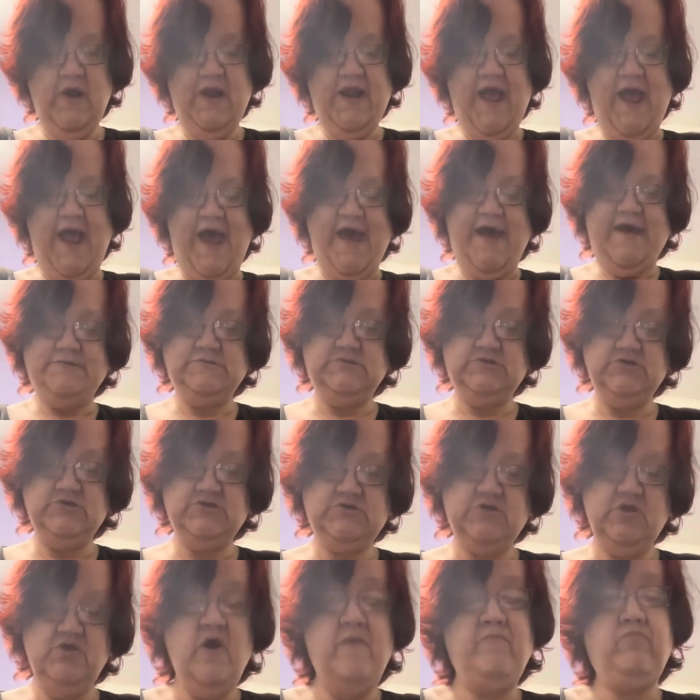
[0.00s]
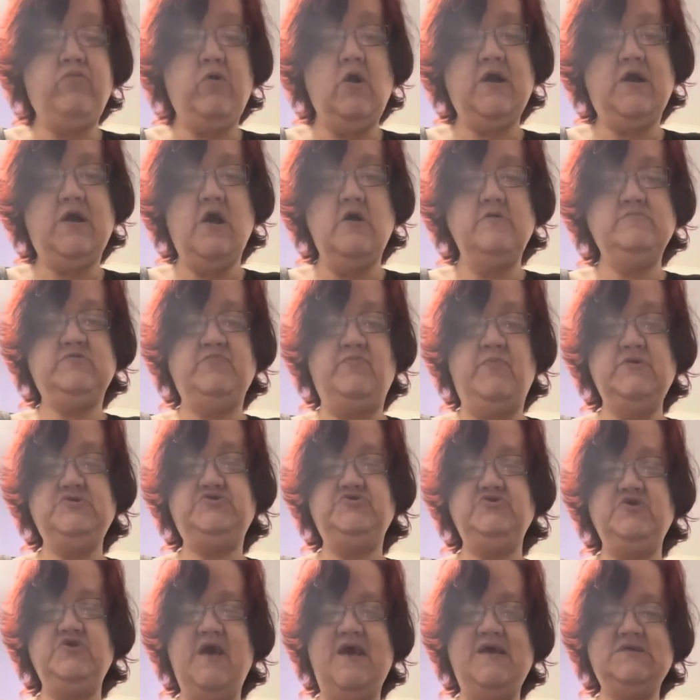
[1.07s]
to add just enough breadcrumbs, but
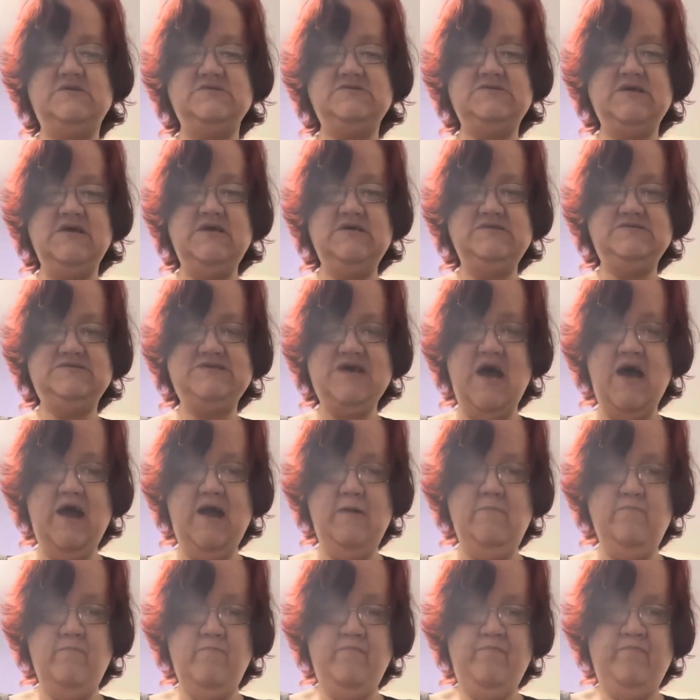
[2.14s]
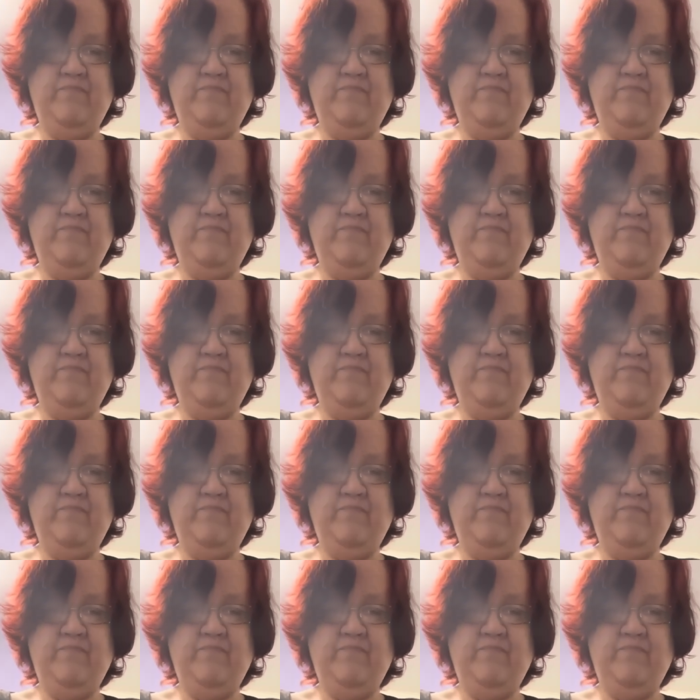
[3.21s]
at the same time,